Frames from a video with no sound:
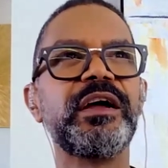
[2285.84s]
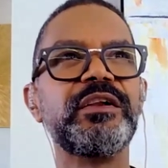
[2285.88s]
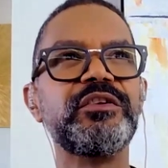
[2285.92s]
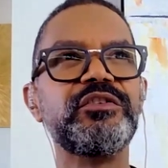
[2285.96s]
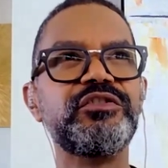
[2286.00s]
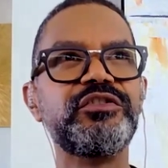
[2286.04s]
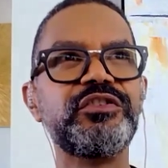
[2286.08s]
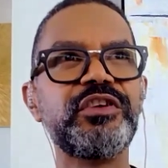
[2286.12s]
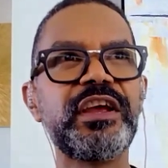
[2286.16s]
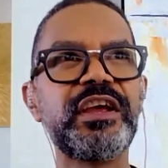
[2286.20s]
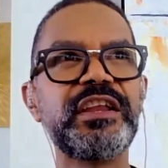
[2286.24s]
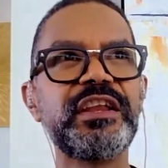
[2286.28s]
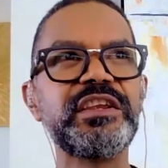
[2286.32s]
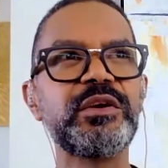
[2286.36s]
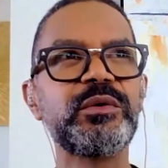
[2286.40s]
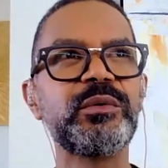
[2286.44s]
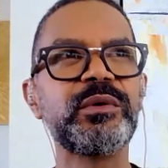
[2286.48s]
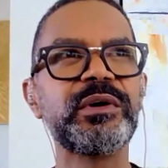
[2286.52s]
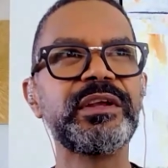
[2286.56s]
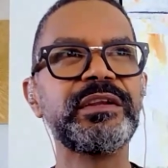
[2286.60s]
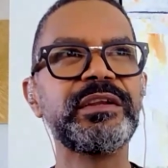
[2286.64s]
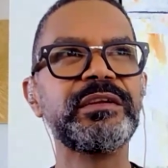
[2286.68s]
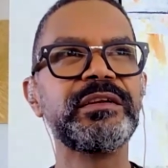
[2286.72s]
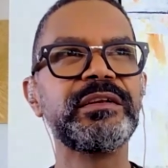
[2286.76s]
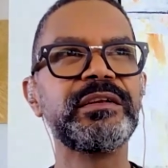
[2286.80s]
a
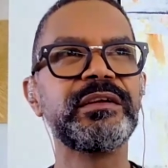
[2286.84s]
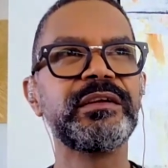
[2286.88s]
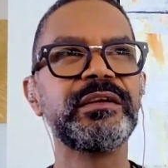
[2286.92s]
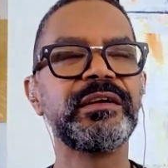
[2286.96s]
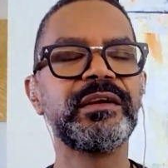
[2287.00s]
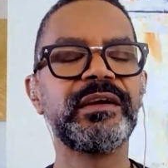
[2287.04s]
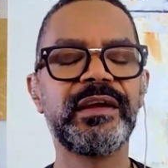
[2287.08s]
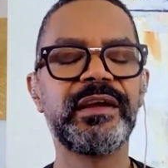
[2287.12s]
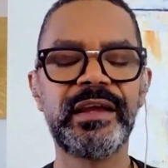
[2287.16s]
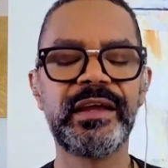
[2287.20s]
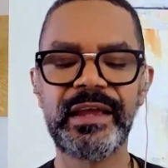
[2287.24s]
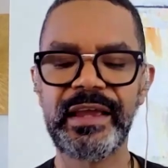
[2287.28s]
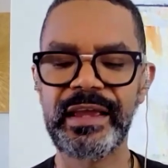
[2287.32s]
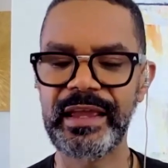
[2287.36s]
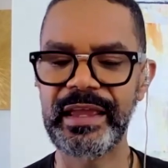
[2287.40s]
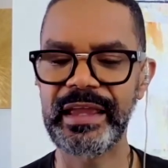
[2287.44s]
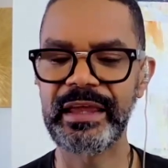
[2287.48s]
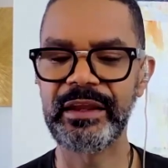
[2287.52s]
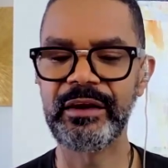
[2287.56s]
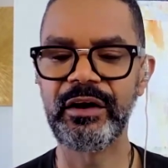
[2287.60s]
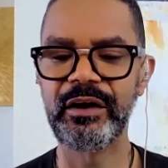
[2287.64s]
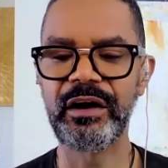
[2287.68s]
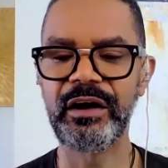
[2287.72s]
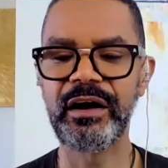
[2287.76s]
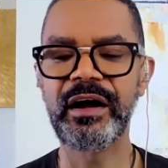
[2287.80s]
genuine
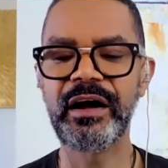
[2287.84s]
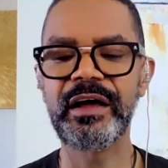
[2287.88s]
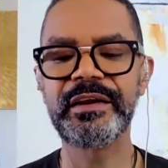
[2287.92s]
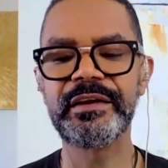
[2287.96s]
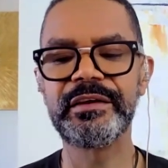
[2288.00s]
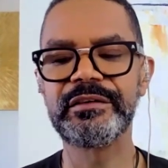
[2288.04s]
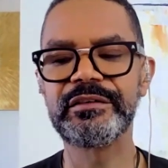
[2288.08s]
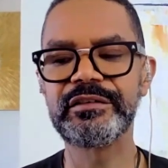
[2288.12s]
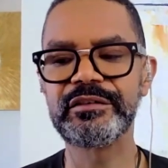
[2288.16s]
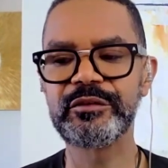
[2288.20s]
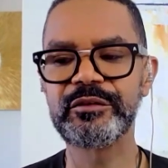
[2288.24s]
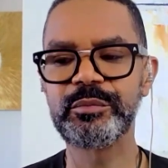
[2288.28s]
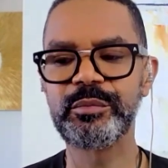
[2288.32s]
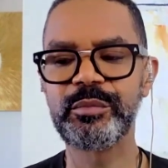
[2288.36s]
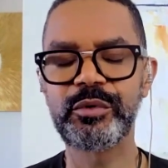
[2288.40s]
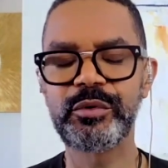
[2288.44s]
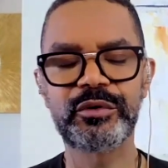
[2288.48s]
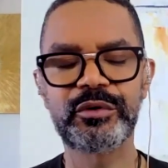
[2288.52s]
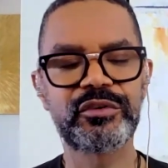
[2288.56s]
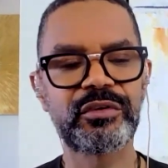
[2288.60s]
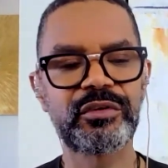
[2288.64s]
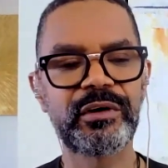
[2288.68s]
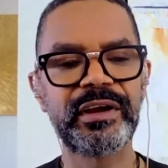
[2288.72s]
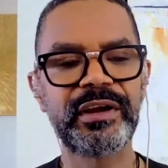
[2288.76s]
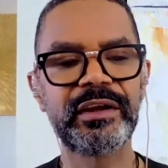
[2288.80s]
and honest
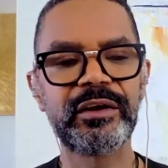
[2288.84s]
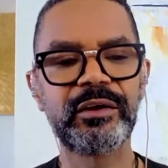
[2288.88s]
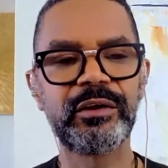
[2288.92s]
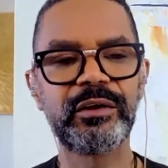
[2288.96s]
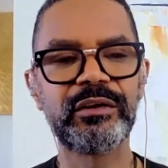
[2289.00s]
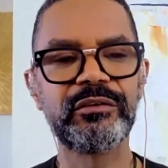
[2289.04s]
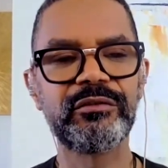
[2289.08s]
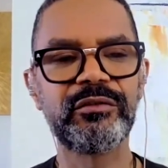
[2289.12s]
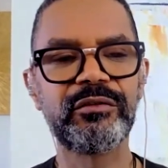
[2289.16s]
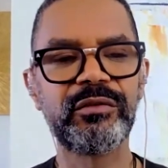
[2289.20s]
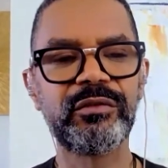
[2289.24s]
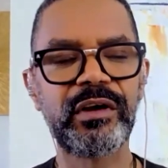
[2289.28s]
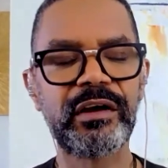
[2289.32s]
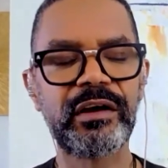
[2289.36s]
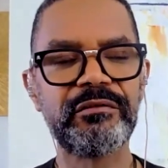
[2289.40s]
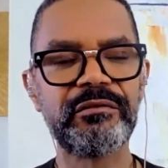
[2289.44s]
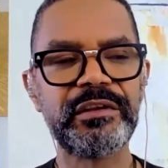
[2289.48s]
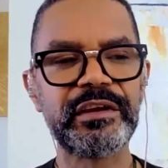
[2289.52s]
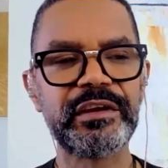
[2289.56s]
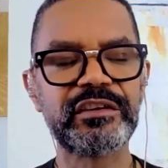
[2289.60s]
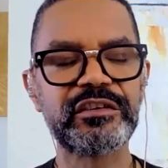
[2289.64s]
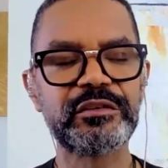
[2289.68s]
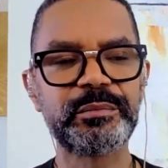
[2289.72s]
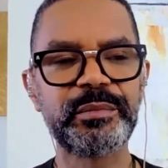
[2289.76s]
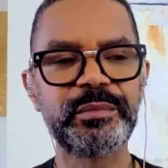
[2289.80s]
portrayal
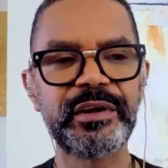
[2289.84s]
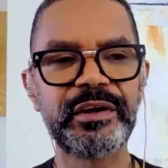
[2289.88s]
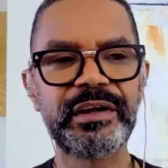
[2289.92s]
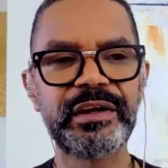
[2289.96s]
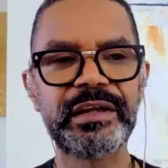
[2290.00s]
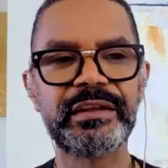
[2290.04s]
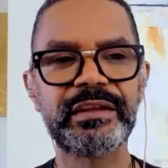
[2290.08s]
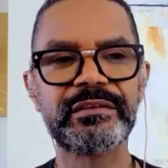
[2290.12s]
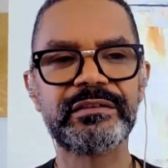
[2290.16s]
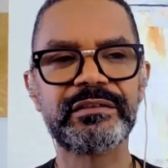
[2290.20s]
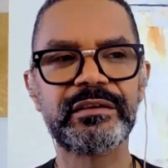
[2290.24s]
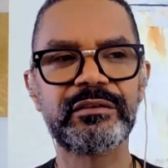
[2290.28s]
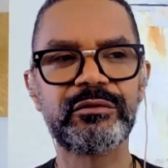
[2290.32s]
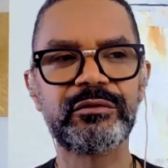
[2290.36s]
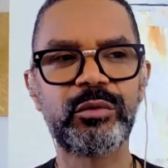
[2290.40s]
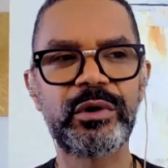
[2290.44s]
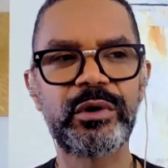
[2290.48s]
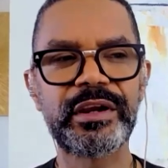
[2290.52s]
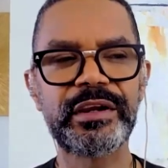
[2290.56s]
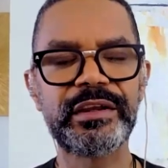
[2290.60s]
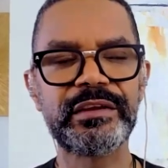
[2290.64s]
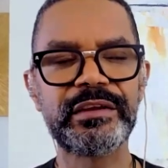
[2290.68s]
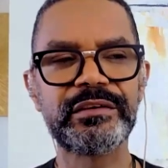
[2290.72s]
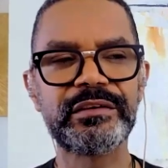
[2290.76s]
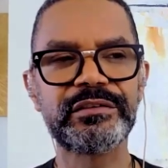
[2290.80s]
of the experience of
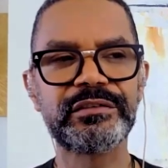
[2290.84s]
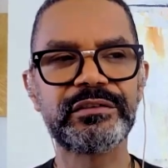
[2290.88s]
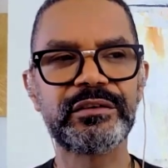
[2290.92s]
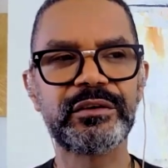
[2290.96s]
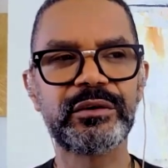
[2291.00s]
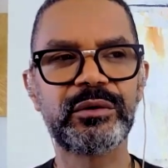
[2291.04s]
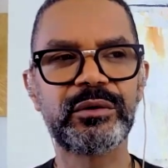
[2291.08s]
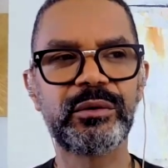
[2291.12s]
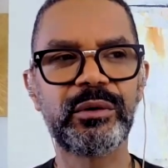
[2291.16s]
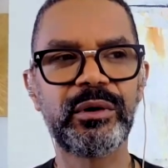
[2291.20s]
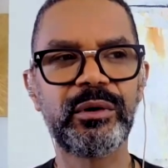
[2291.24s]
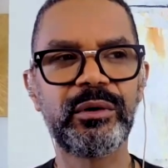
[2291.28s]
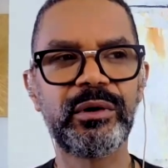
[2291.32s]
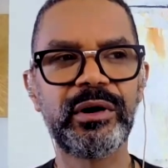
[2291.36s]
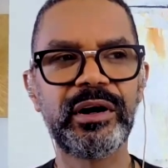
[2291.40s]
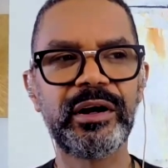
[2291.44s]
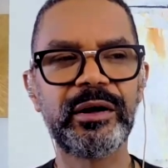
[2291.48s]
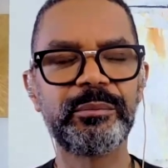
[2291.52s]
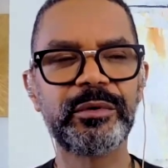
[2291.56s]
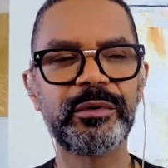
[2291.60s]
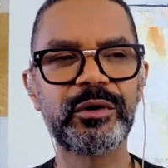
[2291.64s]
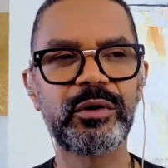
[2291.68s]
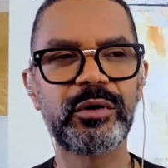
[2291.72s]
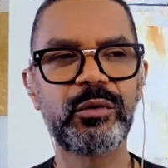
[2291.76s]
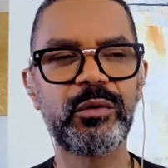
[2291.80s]
what it is to grow
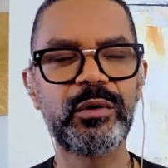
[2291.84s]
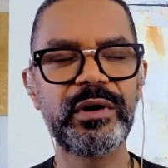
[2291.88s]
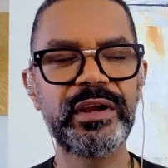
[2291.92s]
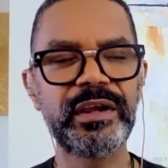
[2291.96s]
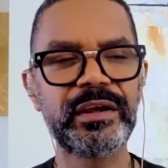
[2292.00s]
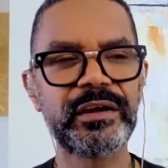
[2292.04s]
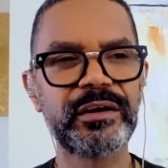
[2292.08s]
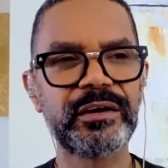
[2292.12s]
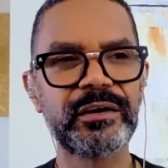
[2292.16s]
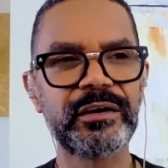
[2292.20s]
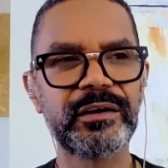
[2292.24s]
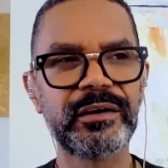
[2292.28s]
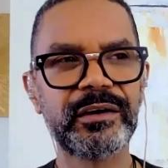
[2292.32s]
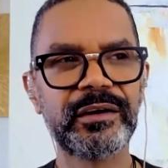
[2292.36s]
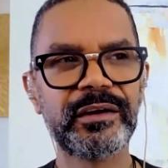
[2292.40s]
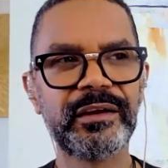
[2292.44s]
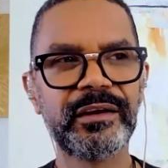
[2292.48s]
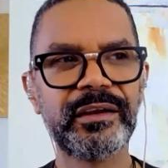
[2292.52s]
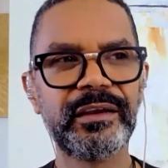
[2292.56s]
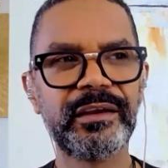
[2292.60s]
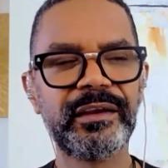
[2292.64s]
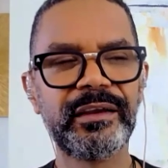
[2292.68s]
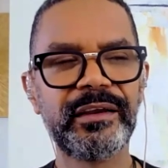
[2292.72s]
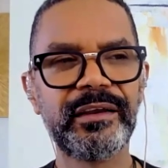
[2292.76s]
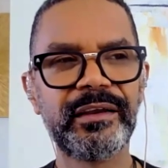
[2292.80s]
up queer
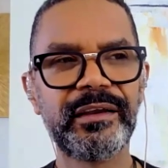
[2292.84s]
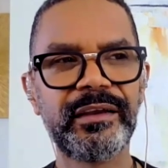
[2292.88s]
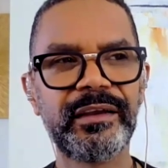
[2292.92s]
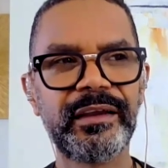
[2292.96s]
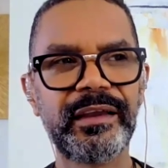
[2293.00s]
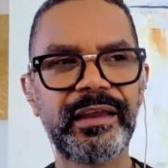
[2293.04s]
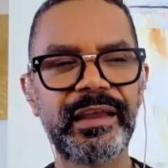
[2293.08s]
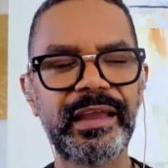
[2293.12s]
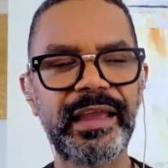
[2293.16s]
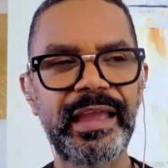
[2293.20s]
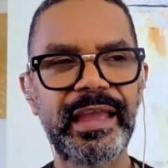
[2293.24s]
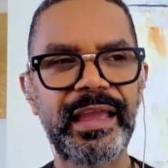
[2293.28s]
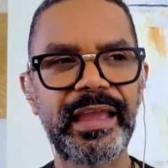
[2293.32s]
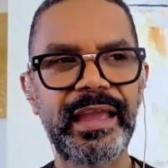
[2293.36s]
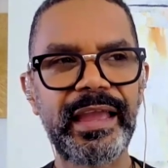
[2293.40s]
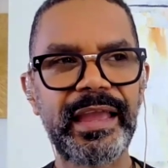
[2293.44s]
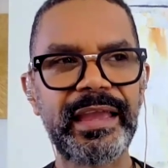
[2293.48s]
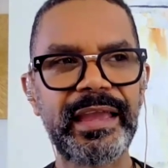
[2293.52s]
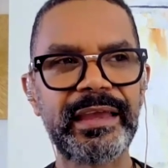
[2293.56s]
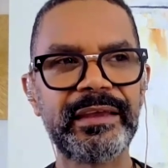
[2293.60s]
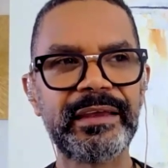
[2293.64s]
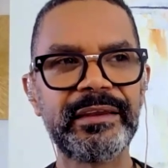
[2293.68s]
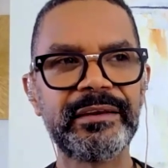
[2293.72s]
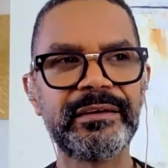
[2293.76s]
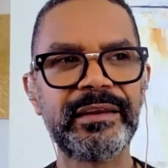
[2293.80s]

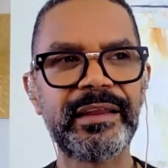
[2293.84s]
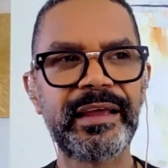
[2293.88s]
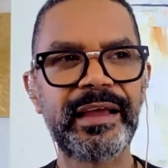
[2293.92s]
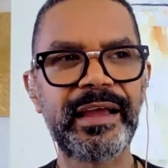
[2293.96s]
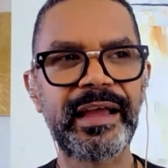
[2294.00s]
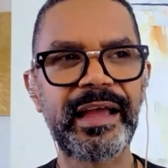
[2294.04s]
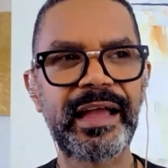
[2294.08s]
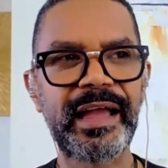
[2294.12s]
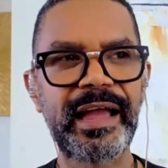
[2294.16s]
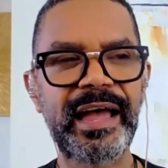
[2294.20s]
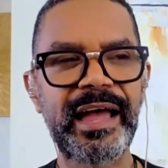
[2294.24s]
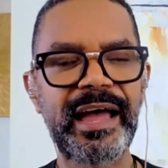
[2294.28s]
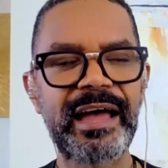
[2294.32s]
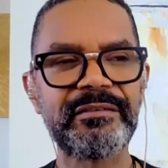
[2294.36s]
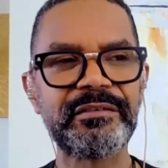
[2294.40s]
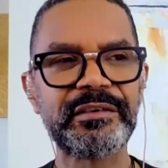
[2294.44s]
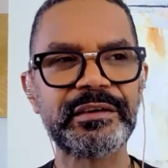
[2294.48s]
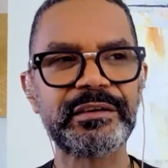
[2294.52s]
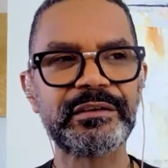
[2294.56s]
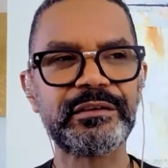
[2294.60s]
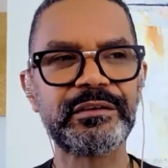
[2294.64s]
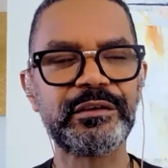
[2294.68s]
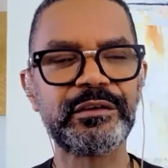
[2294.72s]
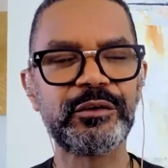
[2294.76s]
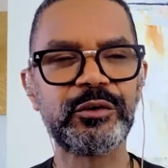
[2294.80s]
and
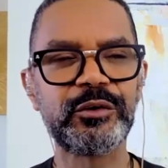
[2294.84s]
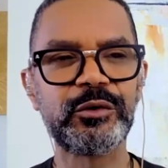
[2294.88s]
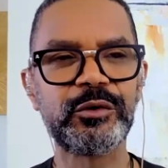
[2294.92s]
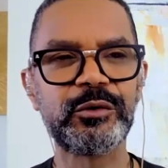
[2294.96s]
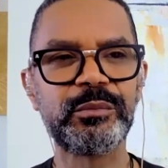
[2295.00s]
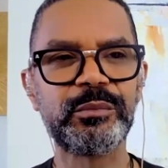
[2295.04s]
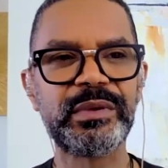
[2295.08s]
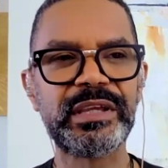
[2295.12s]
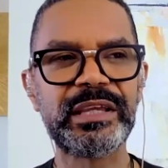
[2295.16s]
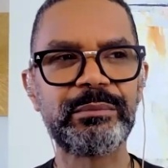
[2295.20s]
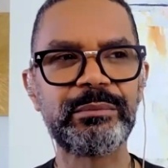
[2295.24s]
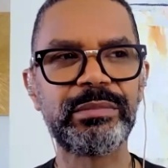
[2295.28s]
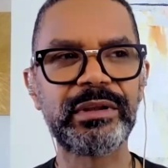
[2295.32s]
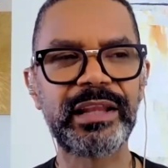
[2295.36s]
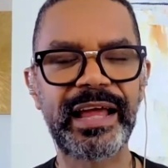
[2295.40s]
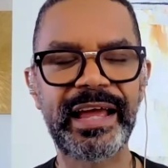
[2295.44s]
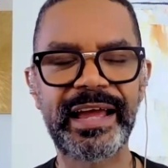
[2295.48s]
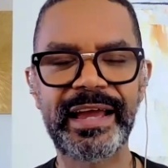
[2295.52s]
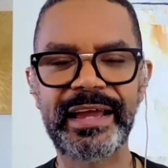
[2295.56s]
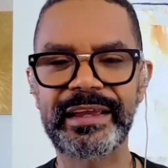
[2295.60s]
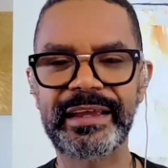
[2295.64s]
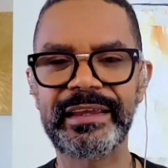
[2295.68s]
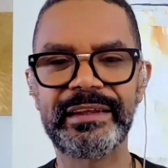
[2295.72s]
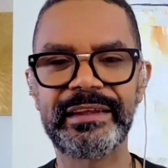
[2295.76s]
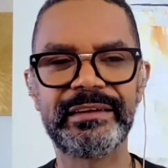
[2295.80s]
having to be
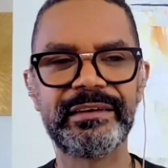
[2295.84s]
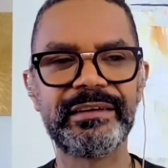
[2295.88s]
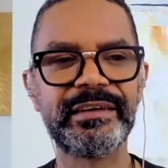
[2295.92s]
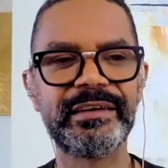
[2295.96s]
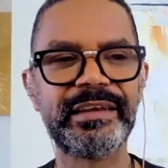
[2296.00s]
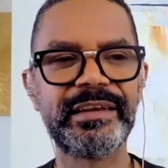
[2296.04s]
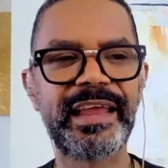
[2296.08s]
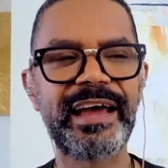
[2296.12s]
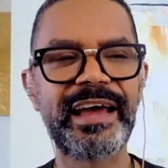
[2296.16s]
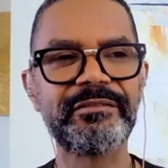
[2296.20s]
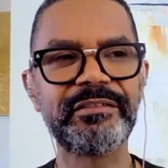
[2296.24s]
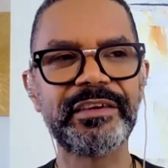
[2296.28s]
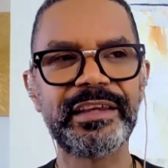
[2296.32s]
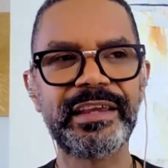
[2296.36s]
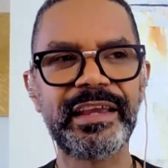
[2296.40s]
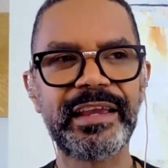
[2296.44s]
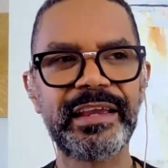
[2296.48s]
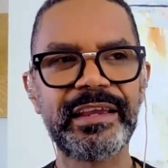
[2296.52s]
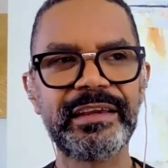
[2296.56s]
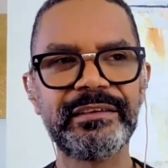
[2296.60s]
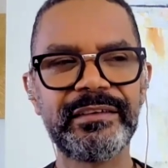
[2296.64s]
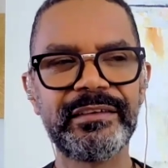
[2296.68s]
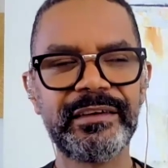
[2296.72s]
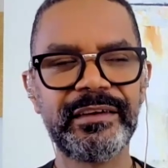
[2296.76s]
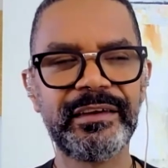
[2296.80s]
Black and
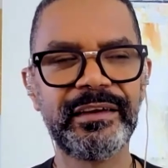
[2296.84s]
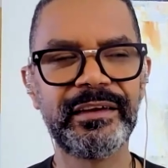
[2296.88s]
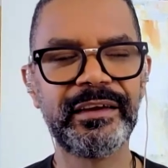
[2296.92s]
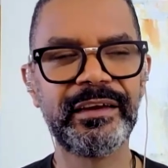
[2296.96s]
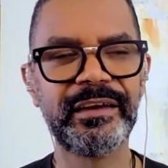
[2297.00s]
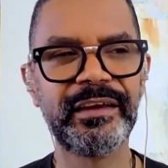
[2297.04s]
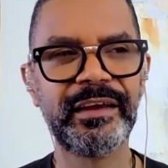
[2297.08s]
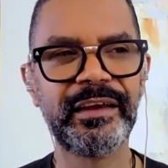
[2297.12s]
navigate